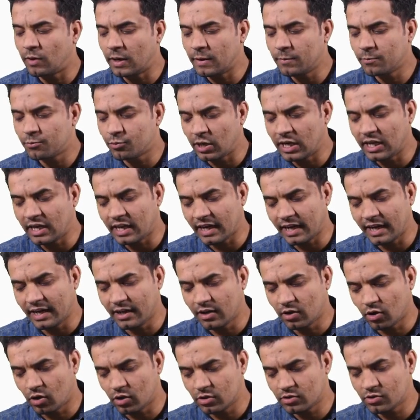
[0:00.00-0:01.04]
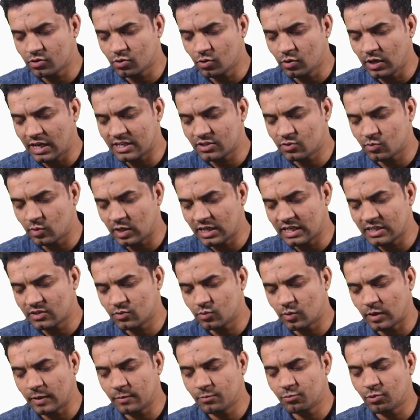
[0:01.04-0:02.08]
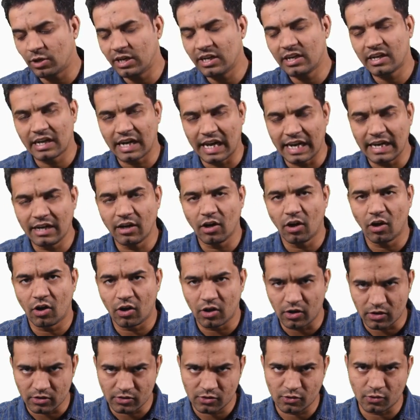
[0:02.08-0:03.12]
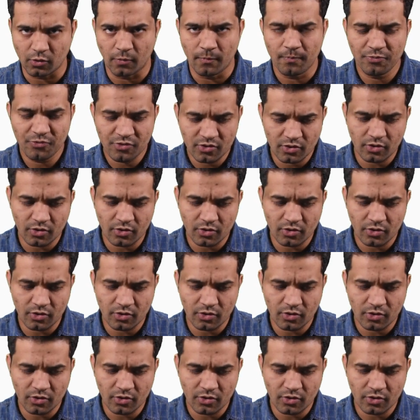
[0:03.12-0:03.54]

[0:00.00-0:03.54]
1.8 also as well as 1.9 also.